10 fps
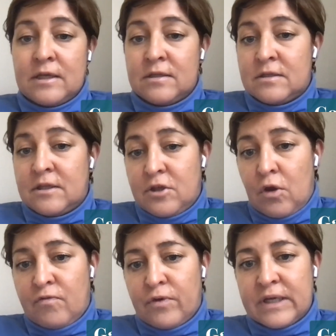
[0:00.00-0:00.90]
and
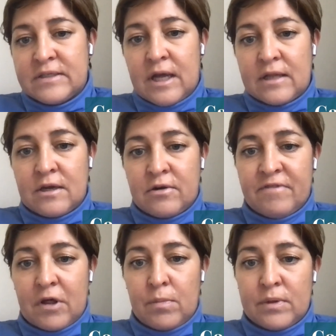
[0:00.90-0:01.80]
the offerings that are
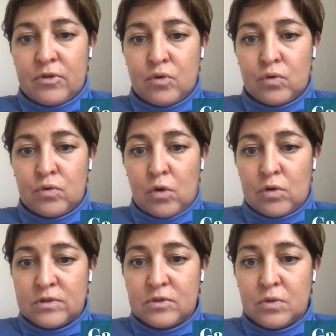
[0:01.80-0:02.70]
available through
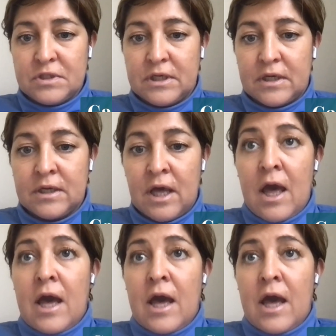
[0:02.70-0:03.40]
local sourcing.